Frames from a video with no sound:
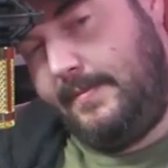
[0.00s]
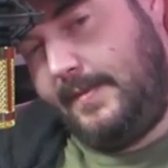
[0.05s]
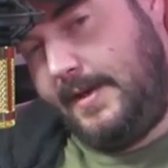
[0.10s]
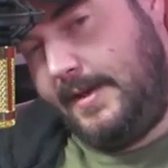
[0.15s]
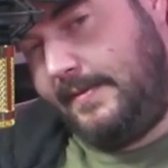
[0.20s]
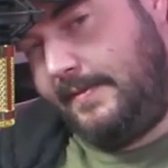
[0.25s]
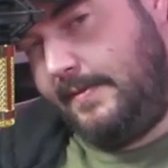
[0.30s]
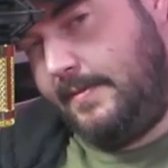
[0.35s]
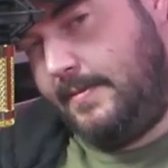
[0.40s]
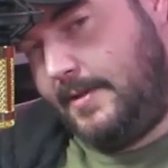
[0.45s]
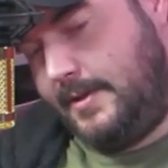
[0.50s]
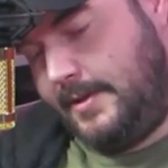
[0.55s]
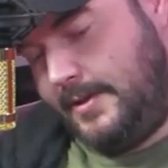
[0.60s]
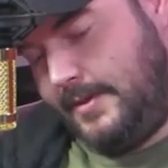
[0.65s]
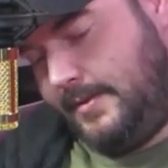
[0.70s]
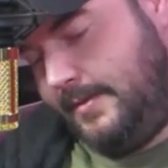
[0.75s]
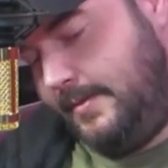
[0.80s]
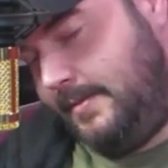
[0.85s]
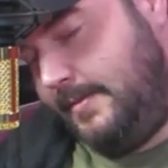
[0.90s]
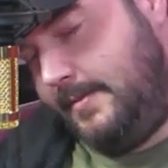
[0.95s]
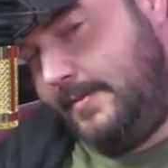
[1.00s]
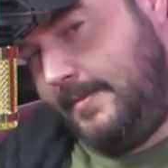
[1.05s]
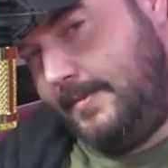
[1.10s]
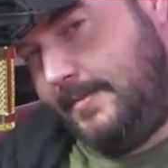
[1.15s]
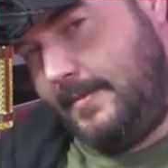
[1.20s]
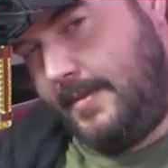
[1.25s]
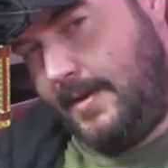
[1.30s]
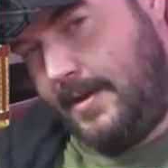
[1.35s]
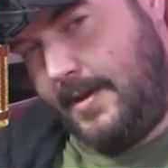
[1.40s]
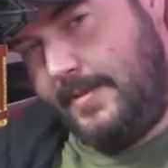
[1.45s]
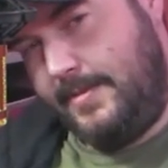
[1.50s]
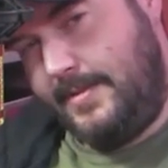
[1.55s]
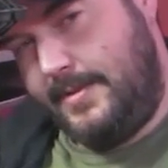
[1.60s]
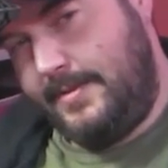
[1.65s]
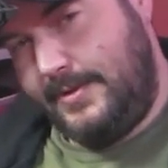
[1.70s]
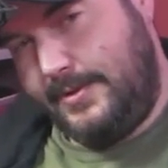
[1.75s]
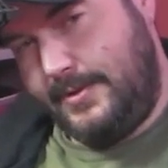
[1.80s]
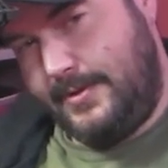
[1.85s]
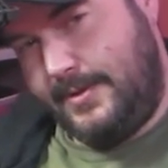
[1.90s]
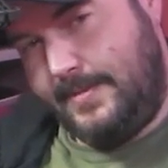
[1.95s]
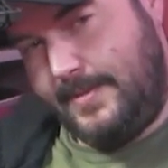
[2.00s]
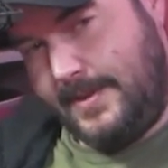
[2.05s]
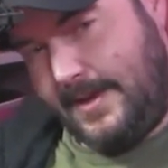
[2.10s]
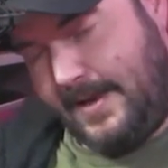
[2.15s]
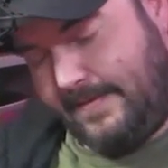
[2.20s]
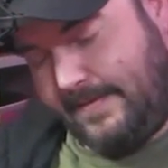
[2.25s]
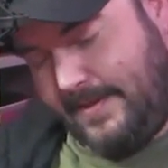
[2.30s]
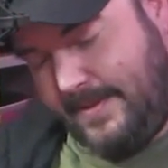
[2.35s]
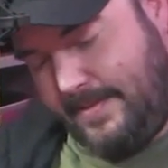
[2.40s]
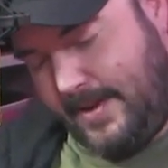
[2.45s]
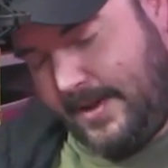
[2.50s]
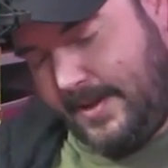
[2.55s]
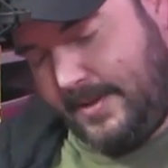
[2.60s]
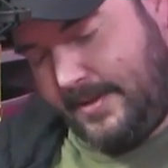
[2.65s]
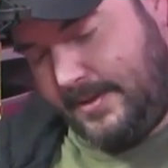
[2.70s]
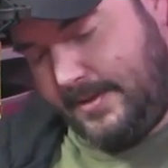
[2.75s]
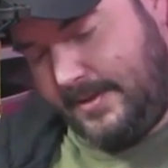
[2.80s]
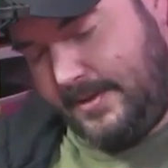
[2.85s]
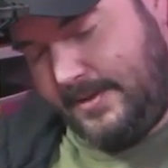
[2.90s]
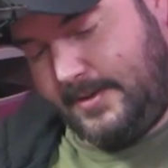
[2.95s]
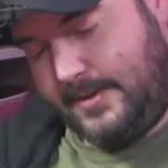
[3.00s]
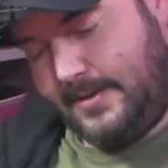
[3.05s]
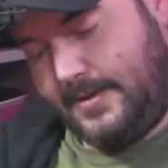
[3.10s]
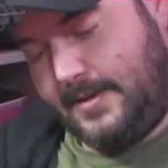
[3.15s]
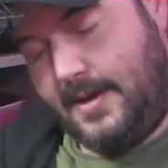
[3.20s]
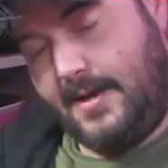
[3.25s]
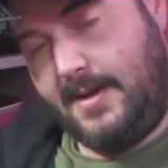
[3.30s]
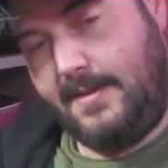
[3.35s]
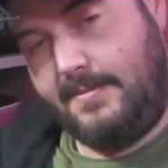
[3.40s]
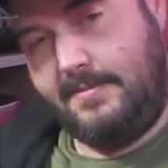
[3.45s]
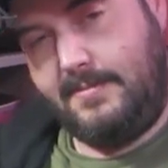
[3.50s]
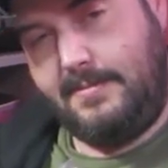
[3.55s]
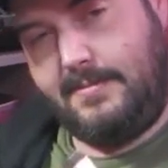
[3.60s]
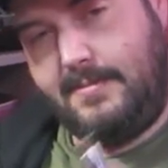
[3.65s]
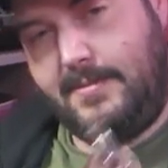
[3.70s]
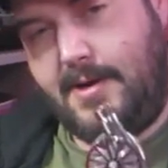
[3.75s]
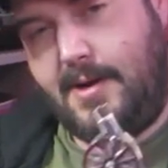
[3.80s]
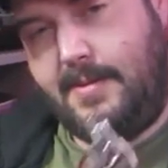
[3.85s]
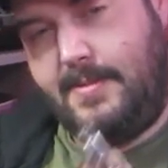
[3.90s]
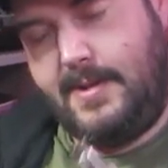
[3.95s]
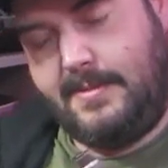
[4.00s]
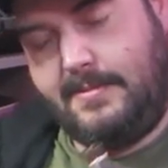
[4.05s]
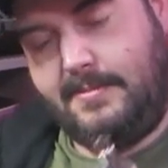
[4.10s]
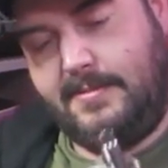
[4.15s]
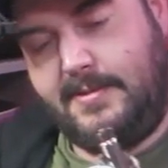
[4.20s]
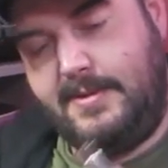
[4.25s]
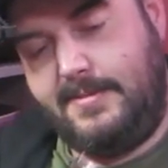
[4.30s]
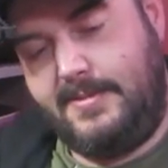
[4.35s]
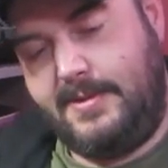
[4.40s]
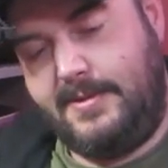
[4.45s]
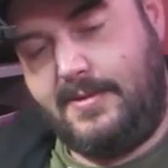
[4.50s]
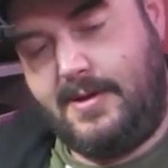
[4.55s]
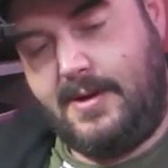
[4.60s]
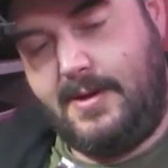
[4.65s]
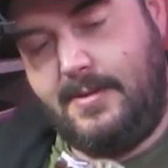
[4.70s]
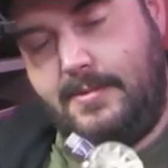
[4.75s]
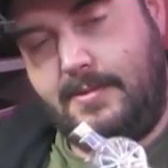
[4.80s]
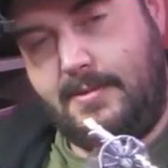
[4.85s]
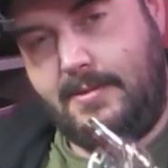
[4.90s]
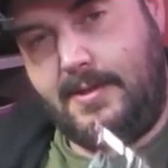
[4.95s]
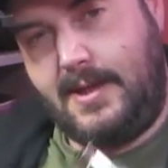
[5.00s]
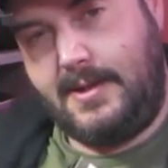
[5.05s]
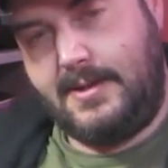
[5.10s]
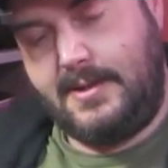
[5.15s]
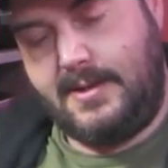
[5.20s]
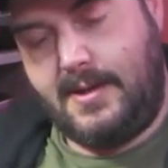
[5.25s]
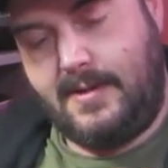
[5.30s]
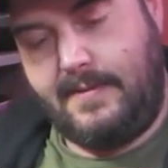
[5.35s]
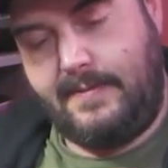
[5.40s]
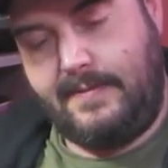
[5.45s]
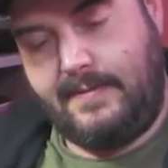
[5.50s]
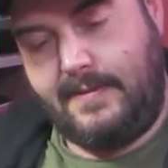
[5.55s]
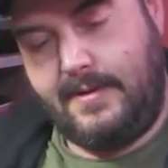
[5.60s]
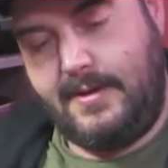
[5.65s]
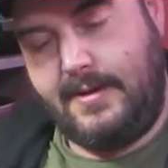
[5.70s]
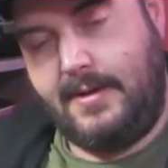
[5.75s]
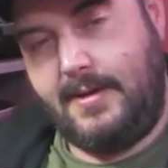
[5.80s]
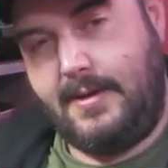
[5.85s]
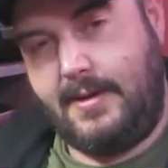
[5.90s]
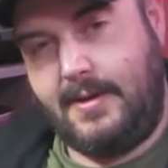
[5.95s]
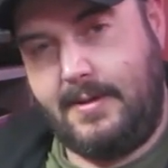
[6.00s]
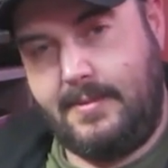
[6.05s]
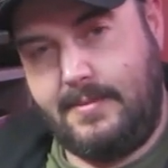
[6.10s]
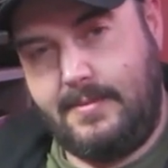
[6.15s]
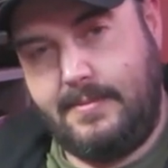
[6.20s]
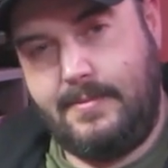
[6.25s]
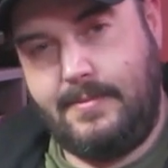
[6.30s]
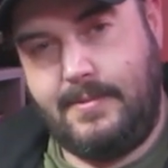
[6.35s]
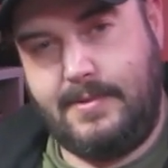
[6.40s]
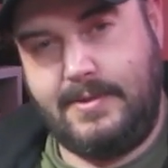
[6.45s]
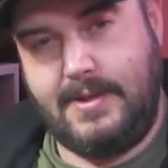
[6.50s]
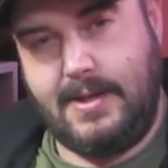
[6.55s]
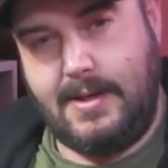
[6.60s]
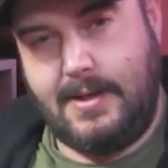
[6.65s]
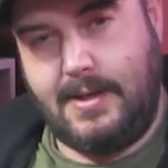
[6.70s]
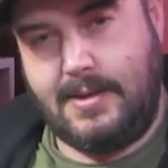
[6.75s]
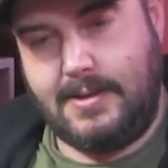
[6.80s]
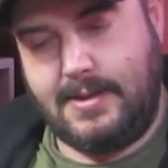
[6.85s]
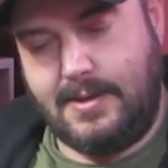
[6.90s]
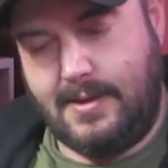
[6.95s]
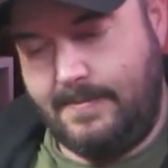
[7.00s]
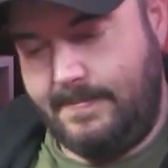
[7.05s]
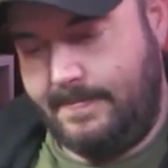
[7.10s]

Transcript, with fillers: thanks for watching. I hope you enjoyed my lovely purchase. Um, comment, subscribe, all that stuff, and uh, we'll see you next